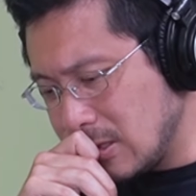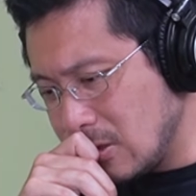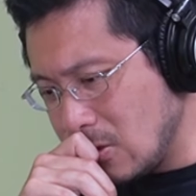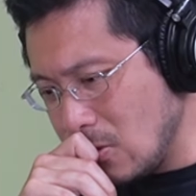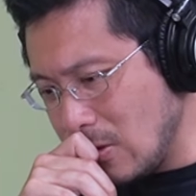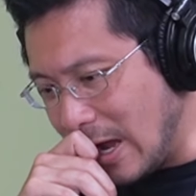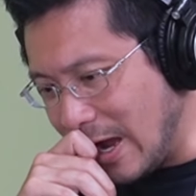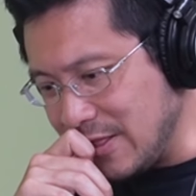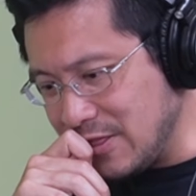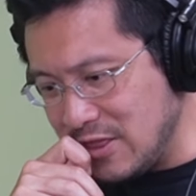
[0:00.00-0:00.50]

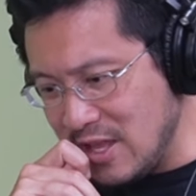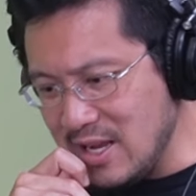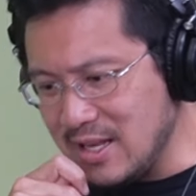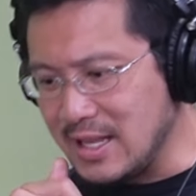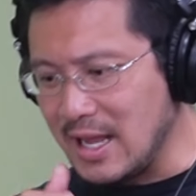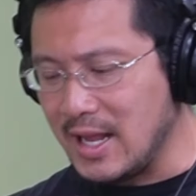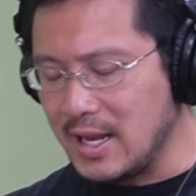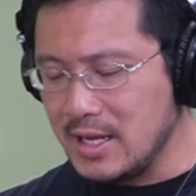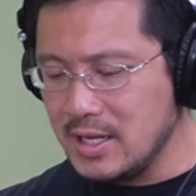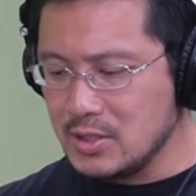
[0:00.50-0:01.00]
I think
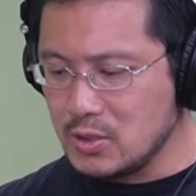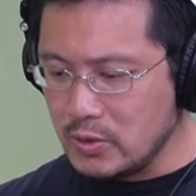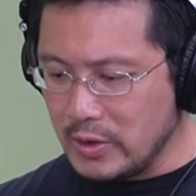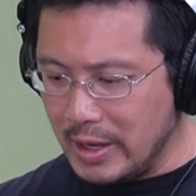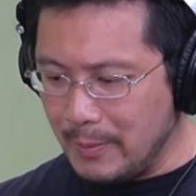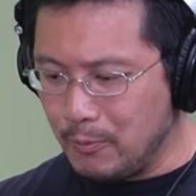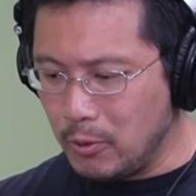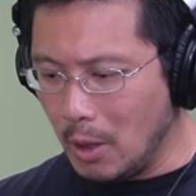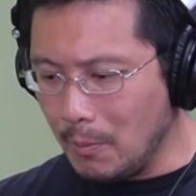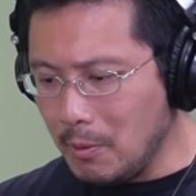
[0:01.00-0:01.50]
that is
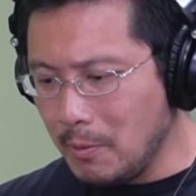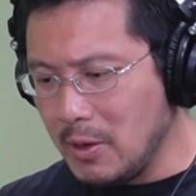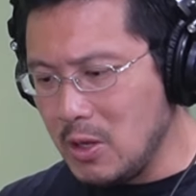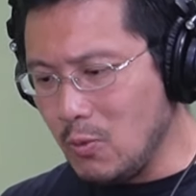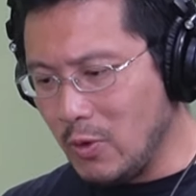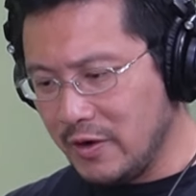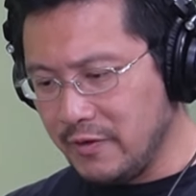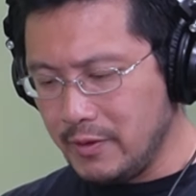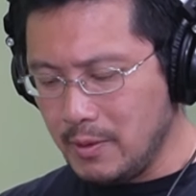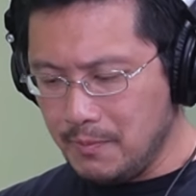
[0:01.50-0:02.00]
probably
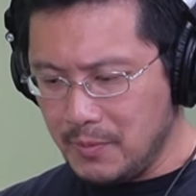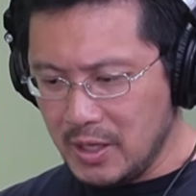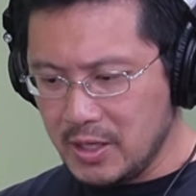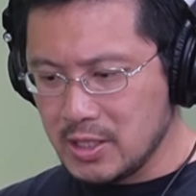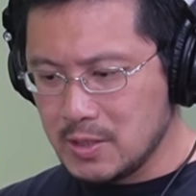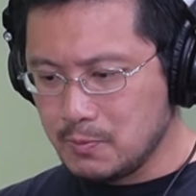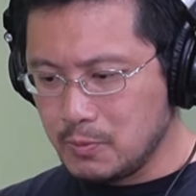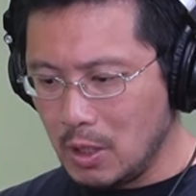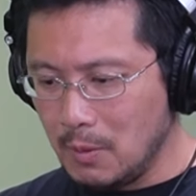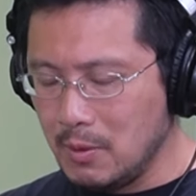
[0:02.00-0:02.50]
one of the
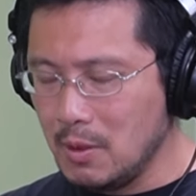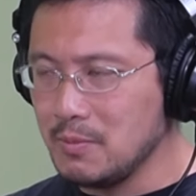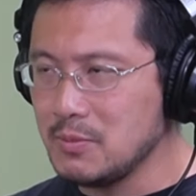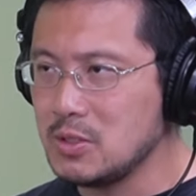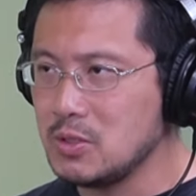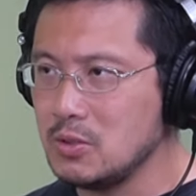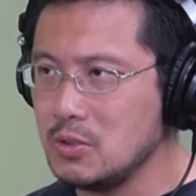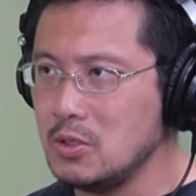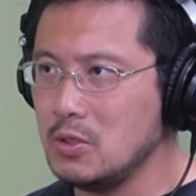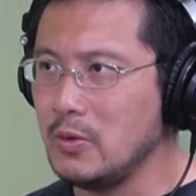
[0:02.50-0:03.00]
biggest
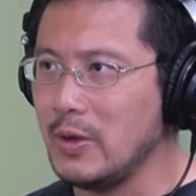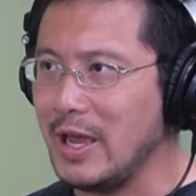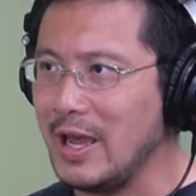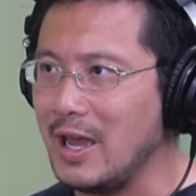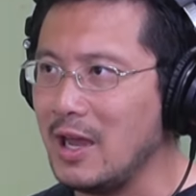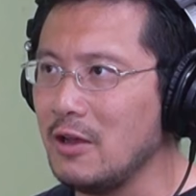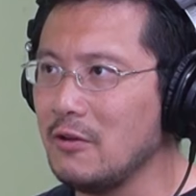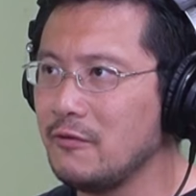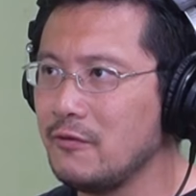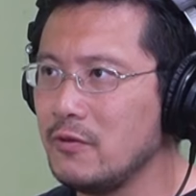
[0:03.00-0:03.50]
problems you have,